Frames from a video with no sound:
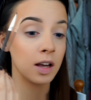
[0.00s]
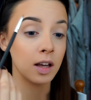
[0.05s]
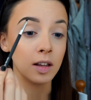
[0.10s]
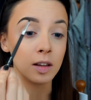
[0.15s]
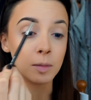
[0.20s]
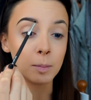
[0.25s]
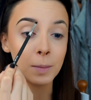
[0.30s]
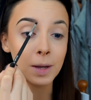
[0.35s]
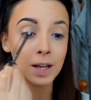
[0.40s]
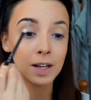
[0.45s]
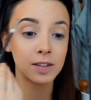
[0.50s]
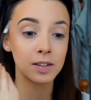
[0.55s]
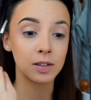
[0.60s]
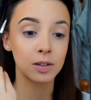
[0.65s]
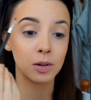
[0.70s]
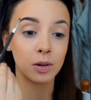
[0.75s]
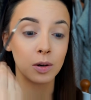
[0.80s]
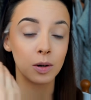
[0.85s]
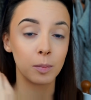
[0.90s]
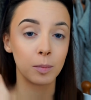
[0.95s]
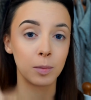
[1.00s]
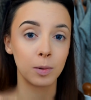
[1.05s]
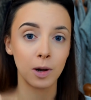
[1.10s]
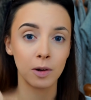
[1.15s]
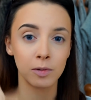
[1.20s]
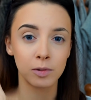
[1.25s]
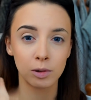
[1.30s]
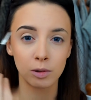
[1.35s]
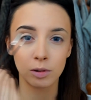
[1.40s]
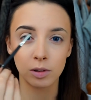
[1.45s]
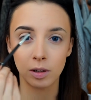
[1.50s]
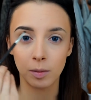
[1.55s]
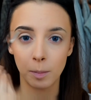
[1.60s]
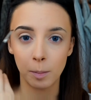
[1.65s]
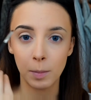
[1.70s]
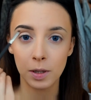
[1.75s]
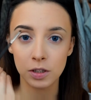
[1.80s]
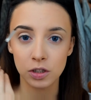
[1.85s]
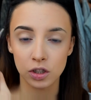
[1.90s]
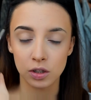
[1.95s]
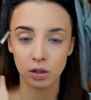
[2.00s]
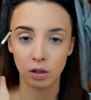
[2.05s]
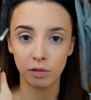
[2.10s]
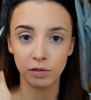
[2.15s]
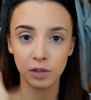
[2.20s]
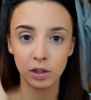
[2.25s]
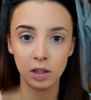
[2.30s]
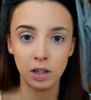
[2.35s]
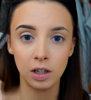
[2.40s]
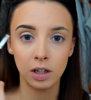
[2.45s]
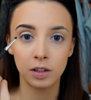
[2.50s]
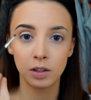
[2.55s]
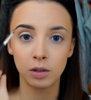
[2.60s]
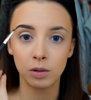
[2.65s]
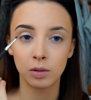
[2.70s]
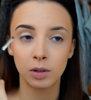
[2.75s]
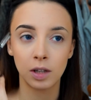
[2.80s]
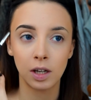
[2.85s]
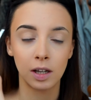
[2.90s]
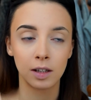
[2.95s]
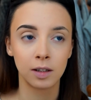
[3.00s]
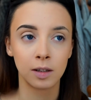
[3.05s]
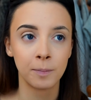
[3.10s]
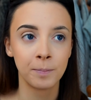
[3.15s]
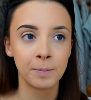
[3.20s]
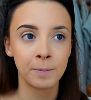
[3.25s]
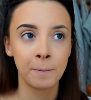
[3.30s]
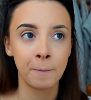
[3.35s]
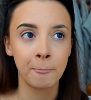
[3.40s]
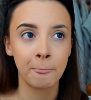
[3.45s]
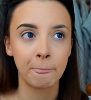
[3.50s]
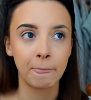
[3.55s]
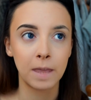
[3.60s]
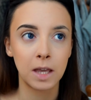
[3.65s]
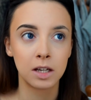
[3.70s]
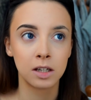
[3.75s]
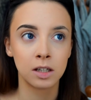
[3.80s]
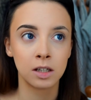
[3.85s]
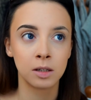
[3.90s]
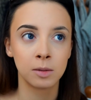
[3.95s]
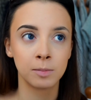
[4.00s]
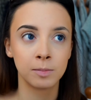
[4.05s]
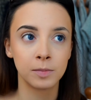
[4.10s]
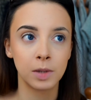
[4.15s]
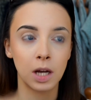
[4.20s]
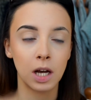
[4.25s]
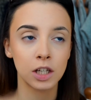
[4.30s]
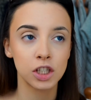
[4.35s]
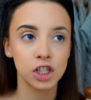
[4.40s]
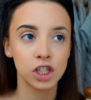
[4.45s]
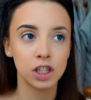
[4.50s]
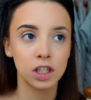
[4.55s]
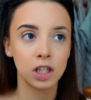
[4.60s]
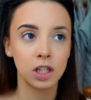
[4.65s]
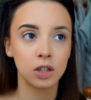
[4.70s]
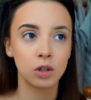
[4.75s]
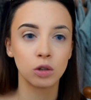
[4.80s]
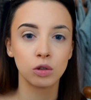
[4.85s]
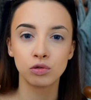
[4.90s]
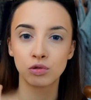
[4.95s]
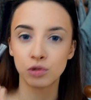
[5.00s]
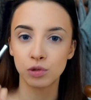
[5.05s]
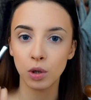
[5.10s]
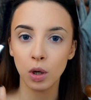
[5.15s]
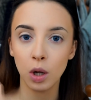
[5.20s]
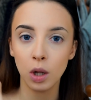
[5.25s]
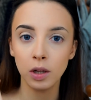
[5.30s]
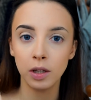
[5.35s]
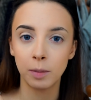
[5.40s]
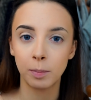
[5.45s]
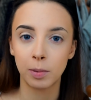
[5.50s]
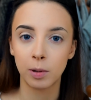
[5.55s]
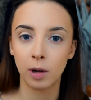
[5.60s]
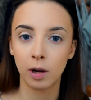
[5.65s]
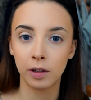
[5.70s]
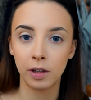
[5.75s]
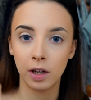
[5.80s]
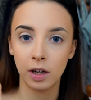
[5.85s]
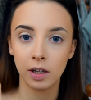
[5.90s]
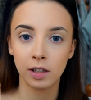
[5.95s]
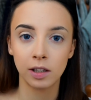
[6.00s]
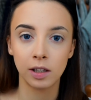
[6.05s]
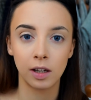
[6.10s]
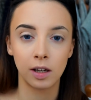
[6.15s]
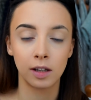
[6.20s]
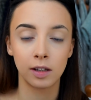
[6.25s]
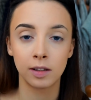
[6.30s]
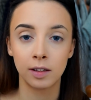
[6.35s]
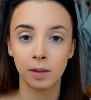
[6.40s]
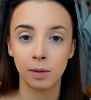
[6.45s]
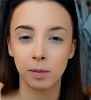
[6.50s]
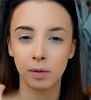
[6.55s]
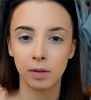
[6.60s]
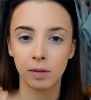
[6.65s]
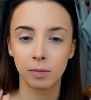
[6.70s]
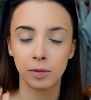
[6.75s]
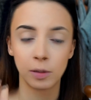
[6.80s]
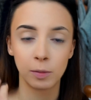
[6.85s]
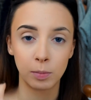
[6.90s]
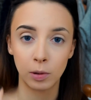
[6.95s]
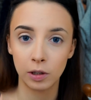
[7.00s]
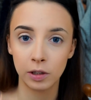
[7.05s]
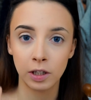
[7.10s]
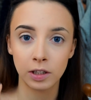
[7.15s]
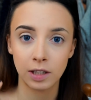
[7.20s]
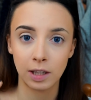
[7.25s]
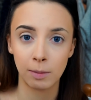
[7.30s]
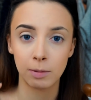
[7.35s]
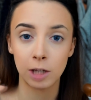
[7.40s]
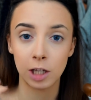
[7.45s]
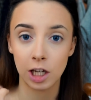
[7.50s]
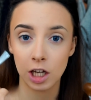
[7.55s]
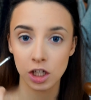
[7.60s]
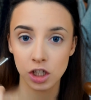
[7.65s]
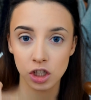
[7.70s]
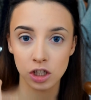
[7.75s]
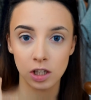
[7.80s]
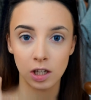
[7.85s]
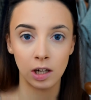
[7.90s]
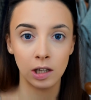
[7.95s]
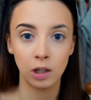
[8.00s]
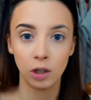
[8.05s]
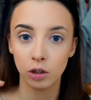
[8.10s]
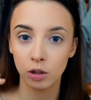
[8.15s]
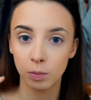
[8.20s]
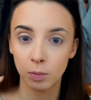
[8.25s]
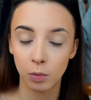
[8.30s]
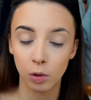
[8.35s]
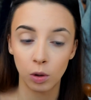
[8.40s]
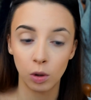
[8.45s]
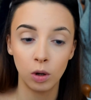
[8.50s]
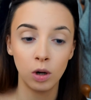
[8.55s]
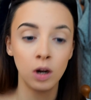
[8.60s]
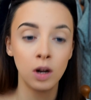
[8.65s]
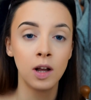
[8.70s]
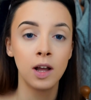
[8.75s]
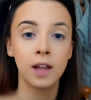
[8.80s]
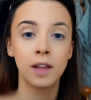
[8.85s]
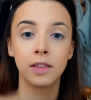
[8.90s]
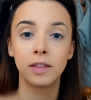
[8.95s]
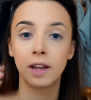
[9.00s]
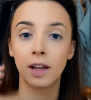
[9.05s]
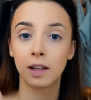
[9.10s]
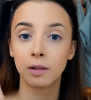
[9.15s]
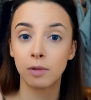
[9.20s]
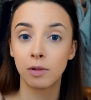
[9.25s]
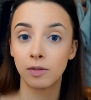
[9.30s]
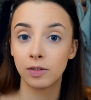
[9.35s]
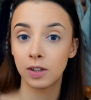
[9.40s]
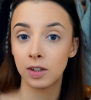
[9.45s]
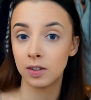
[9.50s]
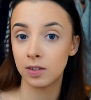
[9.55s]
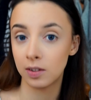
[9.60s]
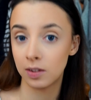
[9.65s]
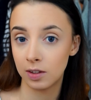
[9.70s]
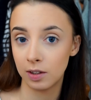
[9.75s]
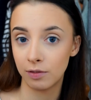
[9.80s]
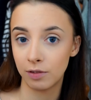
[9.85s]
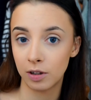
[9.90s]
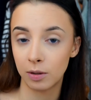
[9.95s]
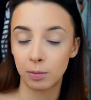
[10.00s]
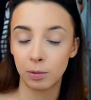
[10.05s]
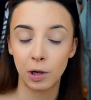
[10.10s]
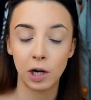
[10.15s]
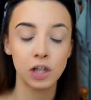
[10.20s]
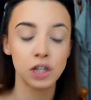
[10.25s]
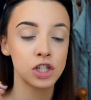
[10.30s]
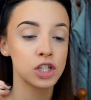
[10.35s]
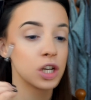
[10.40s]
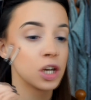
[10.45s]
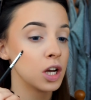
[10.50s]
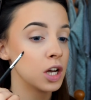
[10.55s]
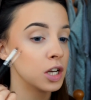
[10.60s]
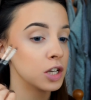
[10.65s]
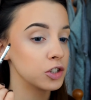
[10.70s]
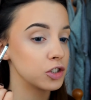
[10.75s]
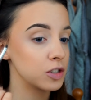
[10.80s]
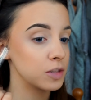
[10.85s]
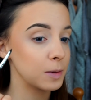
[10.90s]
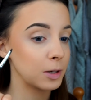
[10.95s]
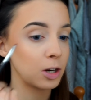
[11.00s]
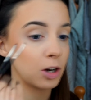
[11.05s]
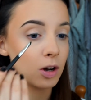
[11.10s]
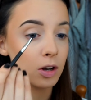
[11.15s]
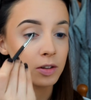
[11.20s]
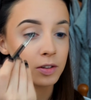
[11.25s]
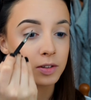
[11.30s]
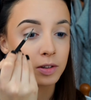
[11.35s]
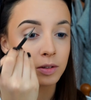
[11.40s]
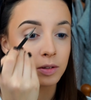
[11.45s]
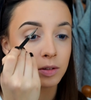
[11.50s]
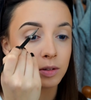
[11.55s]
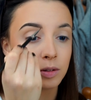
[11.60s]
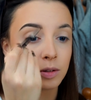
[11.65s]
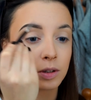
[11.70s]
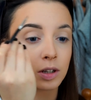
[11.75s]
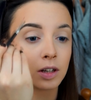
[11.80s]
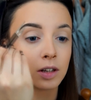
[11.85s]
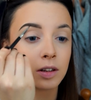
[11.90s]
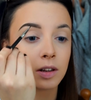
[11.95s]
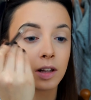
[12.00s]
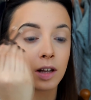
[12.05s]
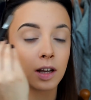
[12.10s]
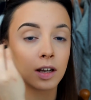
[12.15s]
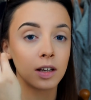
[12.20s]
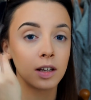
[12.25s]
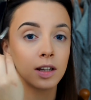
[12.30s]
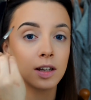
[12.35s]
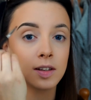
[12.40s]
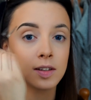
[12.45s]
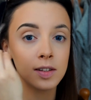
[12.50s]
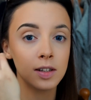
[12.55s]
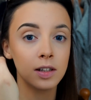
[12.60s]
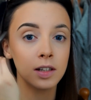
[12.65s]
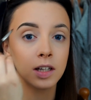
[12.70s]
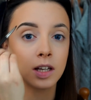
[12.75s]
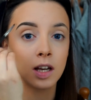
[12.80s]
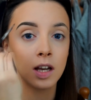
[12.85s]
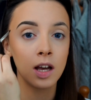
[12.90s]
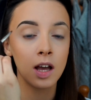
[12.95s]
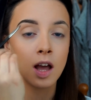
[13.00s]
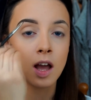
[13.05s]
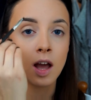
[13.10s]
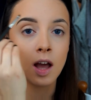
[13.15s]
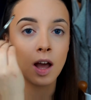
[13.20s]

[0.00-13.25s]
it makes your brows look much softer, and you can actually control the product and the product application a lot more than with this stiffer brush, just because you can like easily